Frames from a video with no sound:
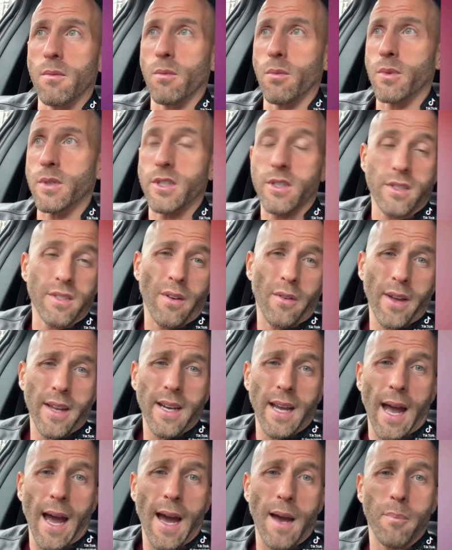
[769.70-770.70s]
which is
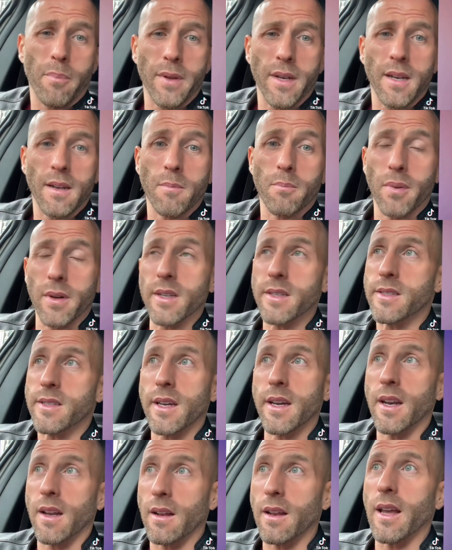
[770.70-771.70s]
already happening, but it's
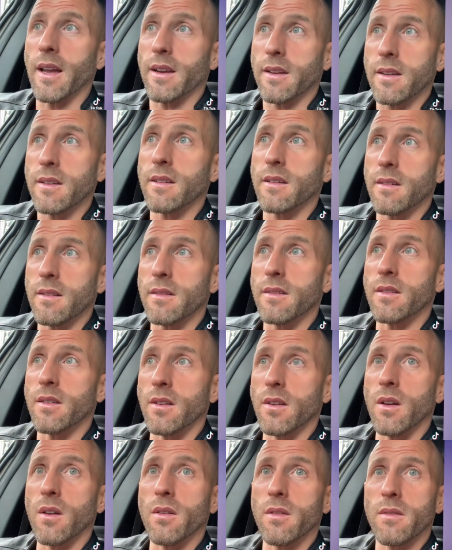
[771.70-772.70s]
going to, like,
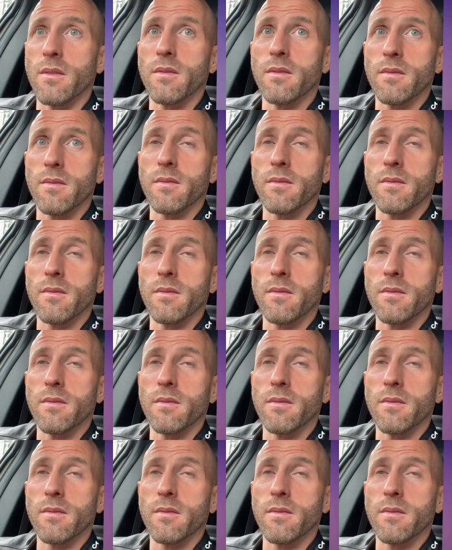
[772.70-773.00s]
you know,